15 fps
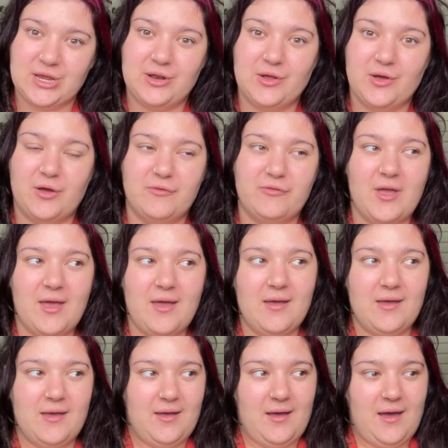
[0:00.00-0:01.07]
of
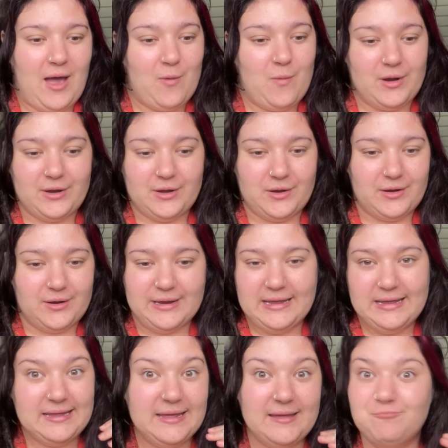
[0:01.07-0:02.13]
I want to
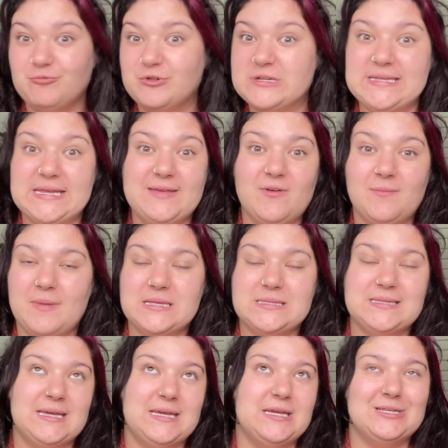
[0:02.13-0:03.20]
receive a
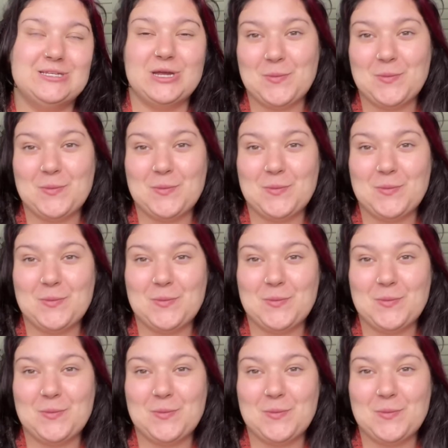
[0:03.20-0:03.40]
message.